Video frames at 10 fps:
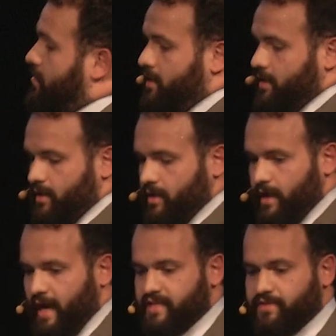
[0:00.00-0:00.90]

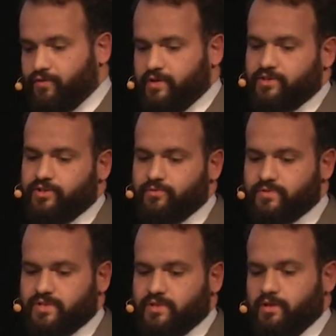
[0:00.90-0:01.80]
a different
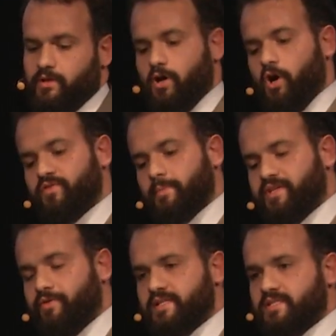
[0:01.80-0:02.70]
use of the
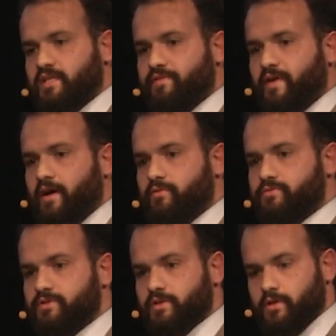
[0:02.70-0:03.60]
materials that we
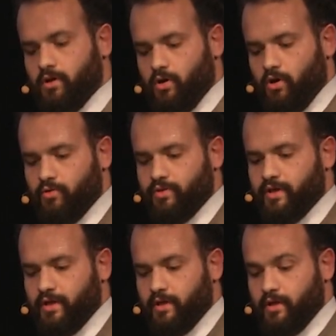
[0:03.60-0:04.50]
found on
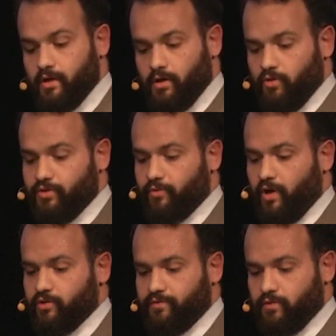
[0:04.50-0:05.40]
the
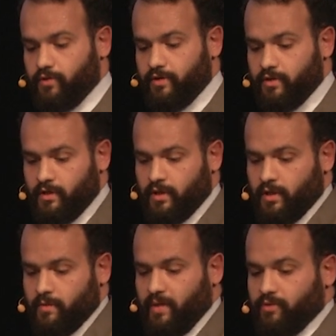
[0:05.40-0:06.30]
ground floor.
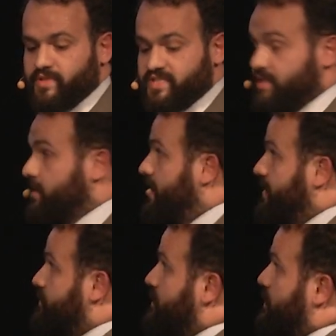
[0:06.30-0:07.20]
But we still
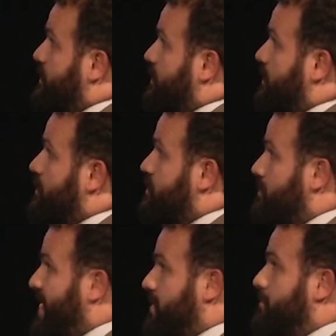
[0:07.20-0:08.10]
have the
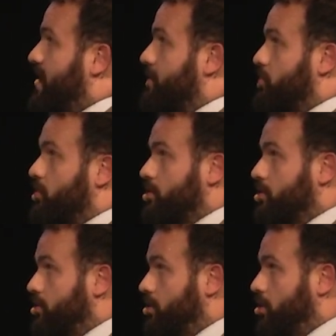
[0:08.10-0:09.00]
black marble
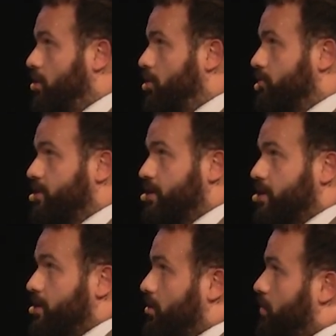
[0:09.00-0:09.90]
on
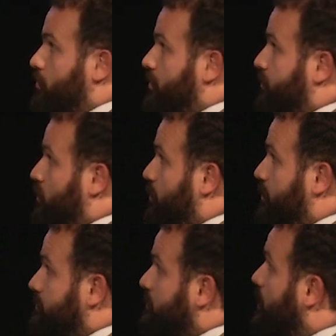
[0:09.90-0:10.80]
the floor,